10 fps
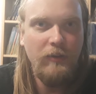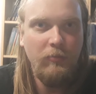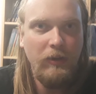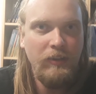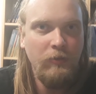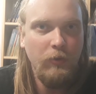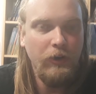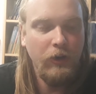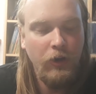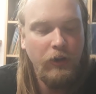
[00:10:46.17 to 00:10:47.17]
I didn't
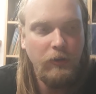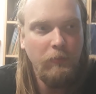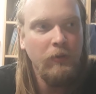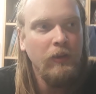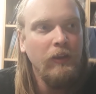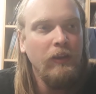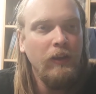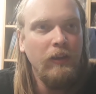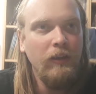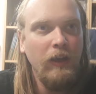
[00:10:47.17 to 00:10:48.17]
want to hurt him,
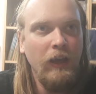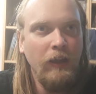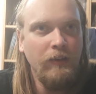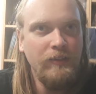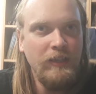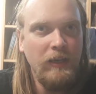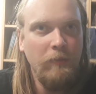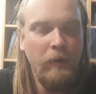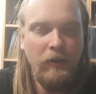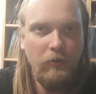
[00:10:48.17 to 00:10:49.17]
and
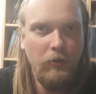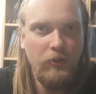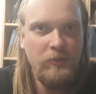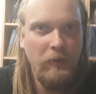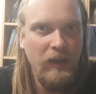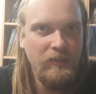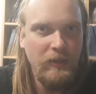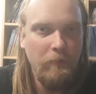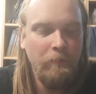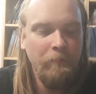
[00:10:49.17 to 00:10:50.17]
Mandalore spares
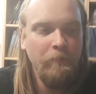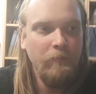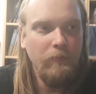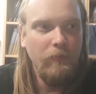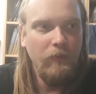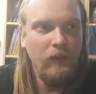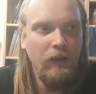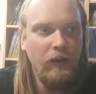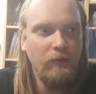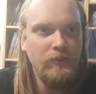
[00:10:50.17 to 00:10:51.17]
him.
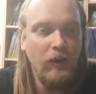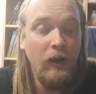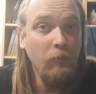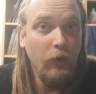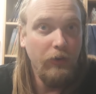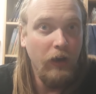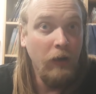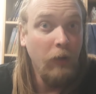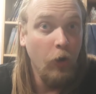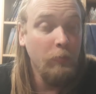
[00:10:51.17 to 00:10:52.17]
So
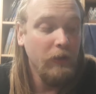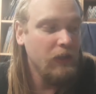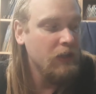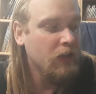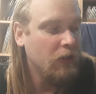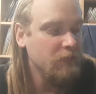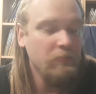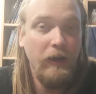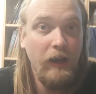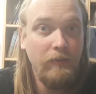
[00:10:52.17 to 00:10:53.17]
I'm hoping he comes
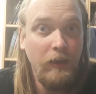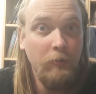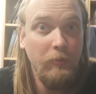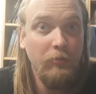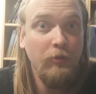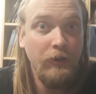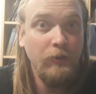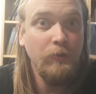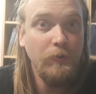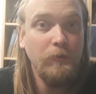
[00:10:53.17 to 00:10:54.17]
back. That would be pretty
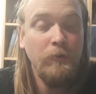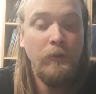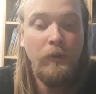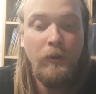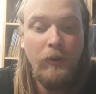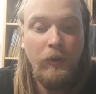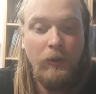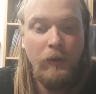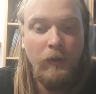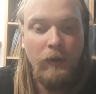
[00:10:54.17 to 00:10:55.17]
cool.
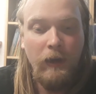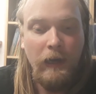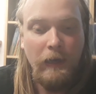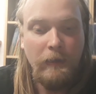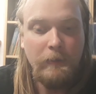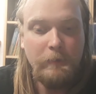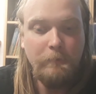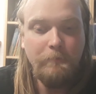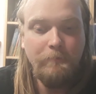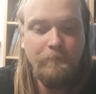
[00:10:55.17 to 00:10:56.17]

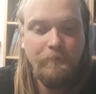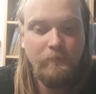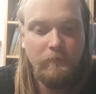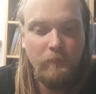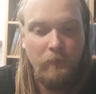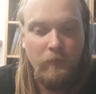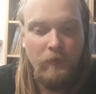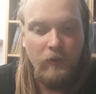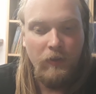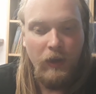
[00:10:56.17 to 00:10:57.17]
Um,
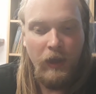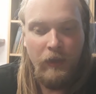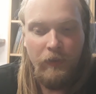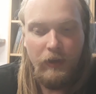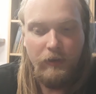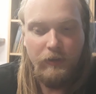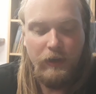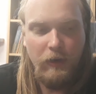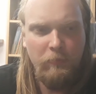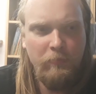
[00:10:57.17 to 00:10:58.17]
and
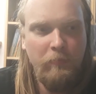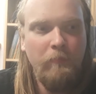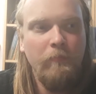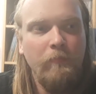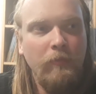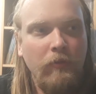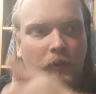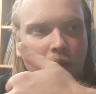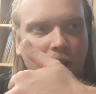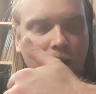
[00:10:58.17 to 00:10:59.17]
then
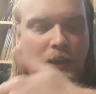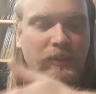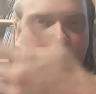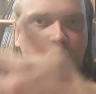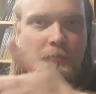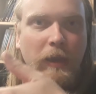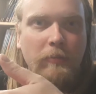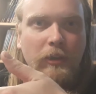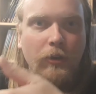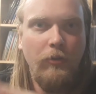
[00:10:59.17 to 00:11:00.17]
he takes
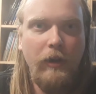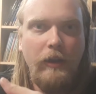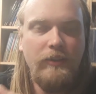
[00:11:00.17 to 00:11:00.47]
Baby Yoda out.